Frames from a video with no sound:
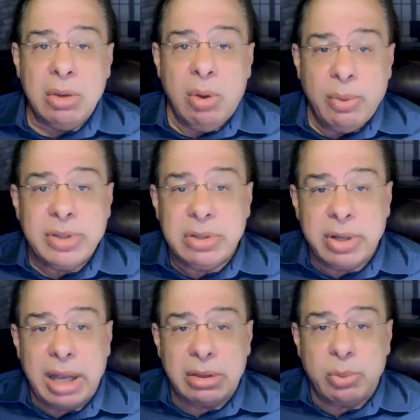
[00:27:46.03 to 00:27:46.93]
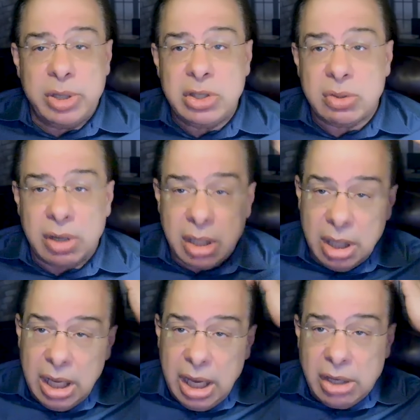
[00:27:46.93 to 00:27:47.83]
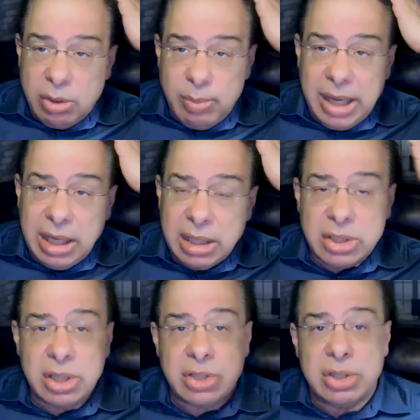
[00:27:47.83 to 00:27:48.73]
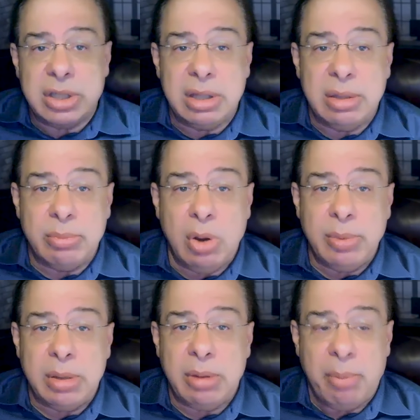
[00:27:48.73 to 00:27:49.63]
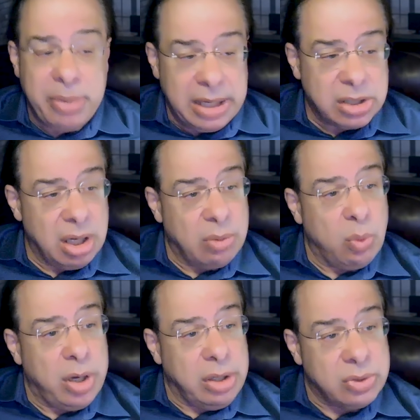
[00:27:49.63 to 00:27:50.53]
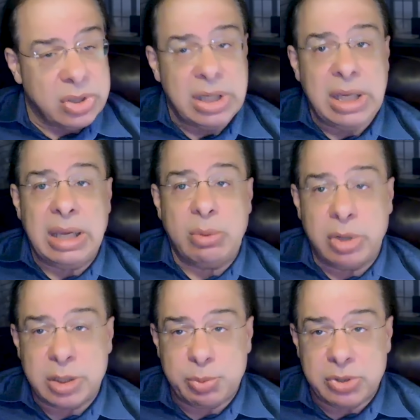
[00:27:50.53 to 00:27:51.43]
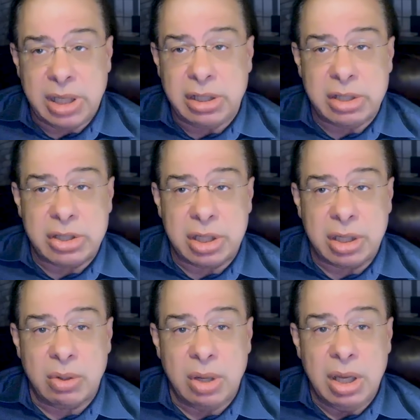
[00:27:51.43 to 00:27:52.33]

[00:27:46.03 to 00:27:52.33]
You always look out the windscreen and you're making decisions in the moment based on what you see and what is presented to you.